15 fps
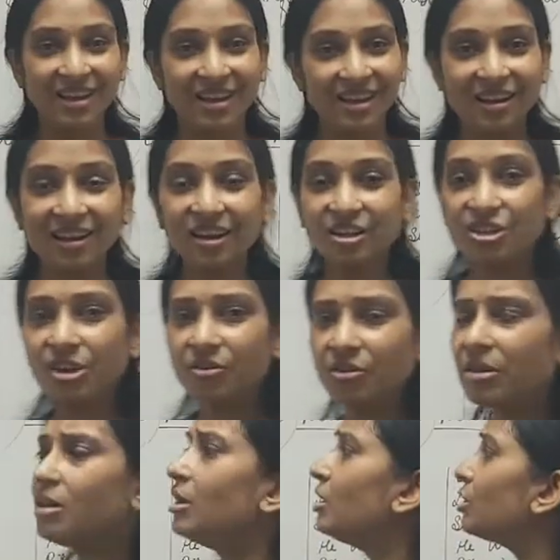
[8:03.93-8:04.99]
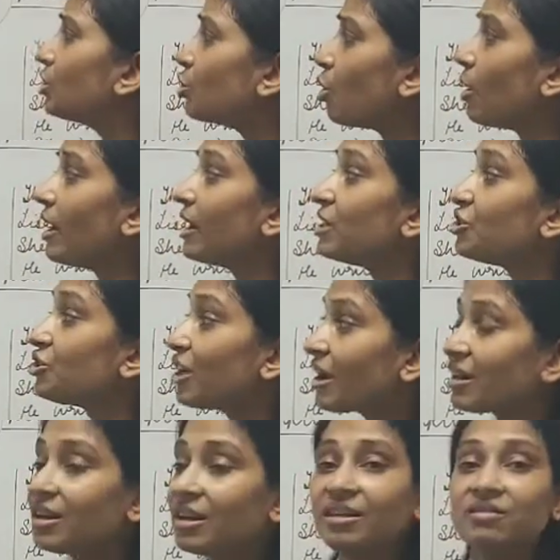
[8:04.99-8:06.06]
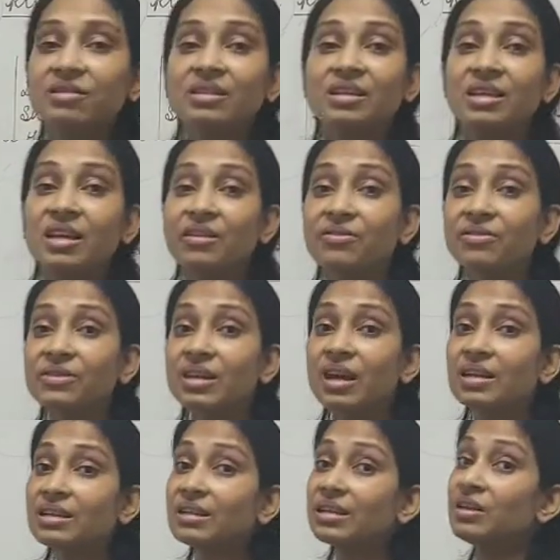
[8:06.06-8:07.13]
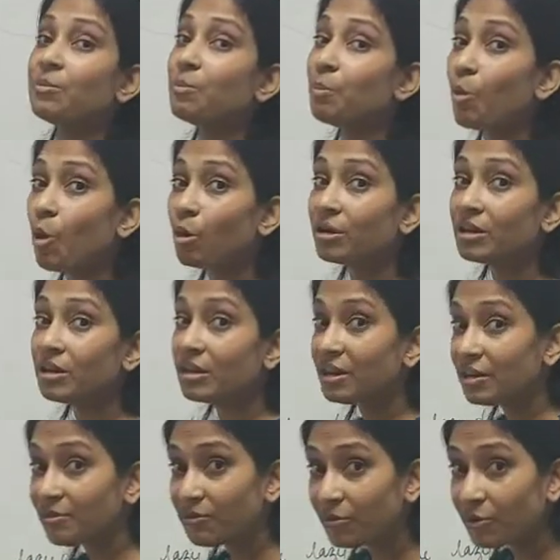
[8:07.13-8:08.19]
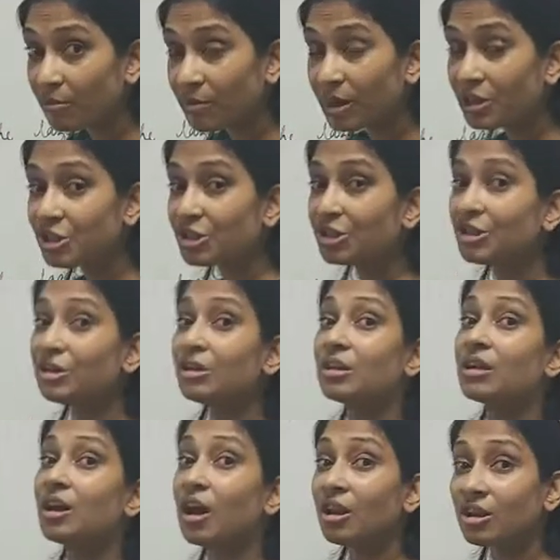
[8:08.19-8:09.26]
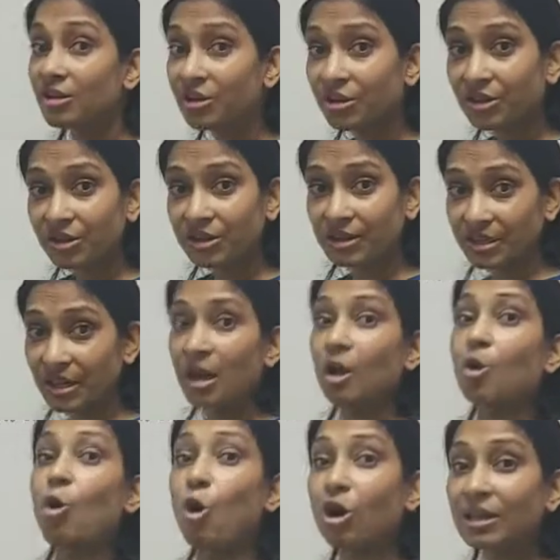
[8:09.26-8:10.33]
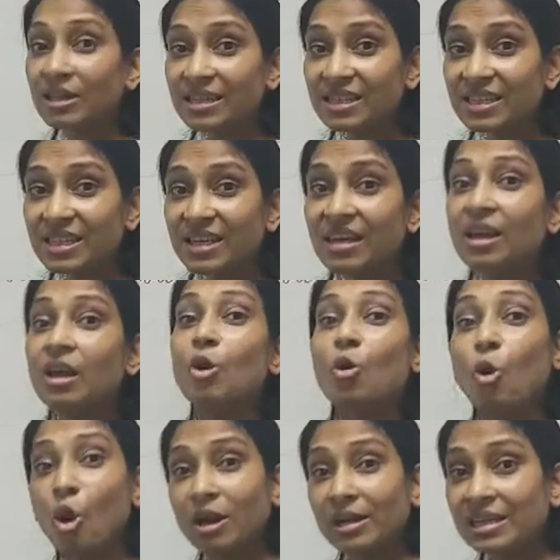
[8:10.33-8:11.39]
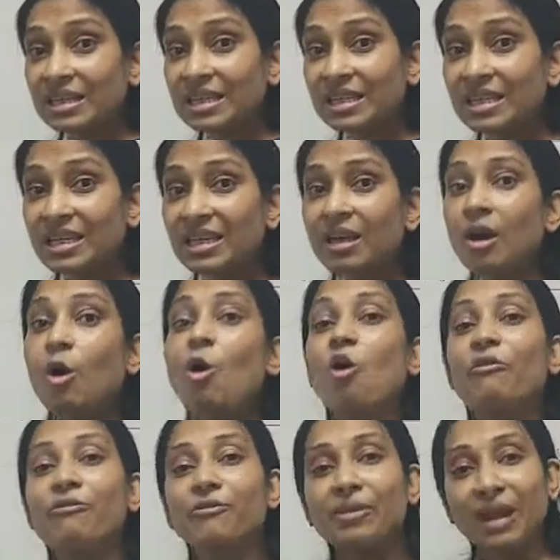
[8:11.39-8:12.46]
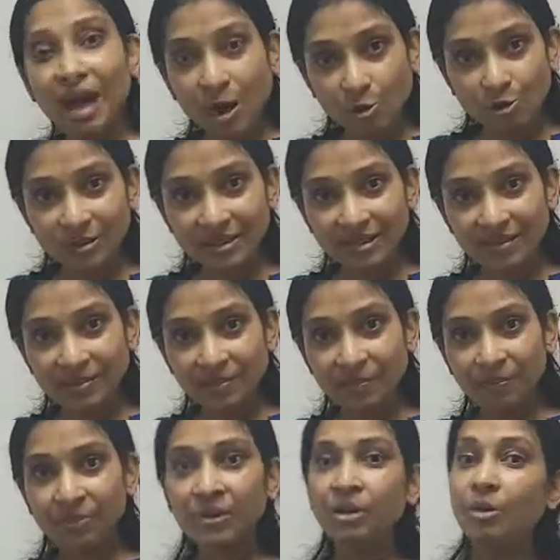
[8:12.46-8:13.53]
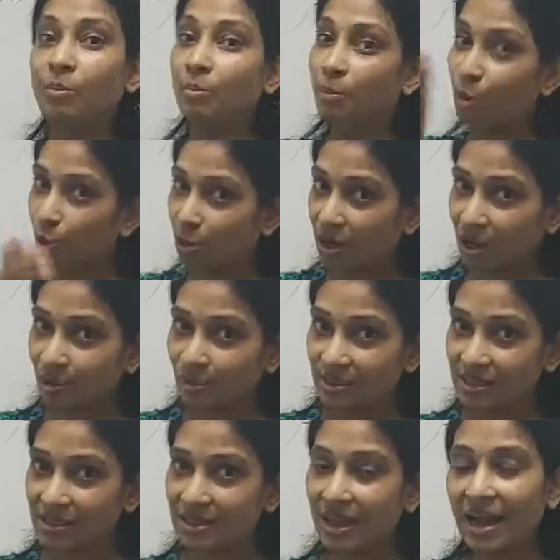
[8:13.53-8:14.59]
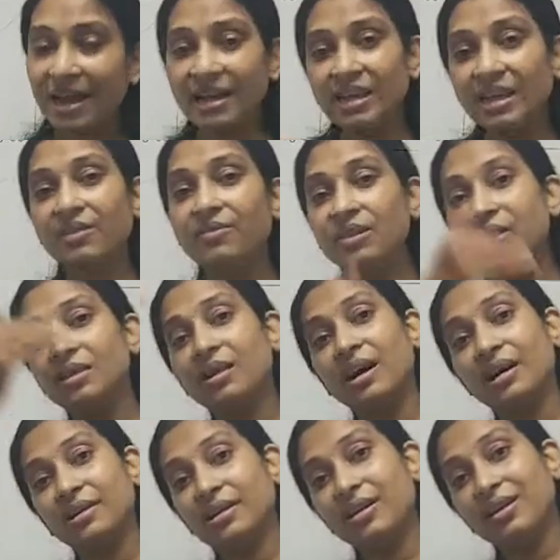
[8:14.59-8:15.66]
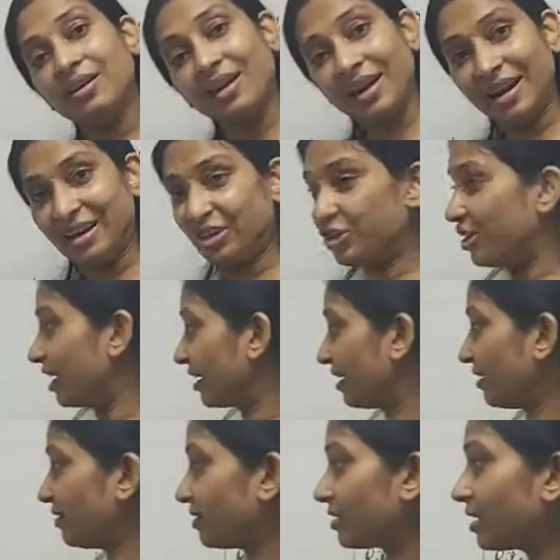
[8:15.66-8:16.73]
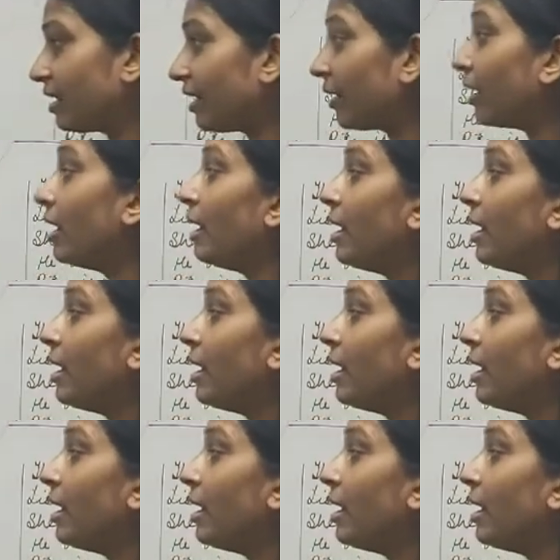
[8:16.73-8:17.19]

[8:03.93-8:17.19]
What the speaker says: Clear, children? So adjectives gives us important information, colors, quality, quantity of nouns, pronouns, and even other adjectives. Clear?